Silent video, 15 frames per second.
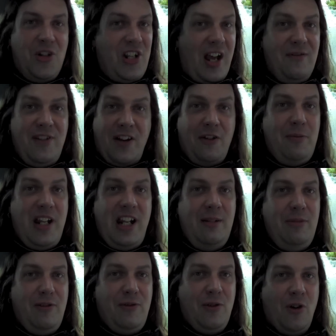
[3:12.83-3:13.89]
which I've never been in
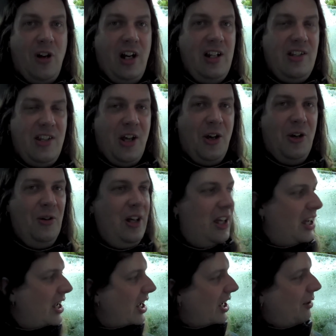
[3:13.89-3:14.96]
before. And so
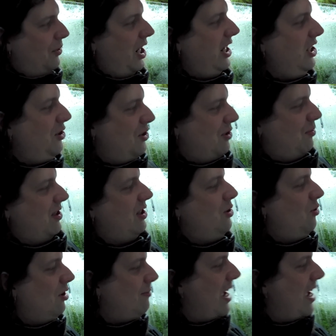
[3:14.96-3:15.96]
what I used was Google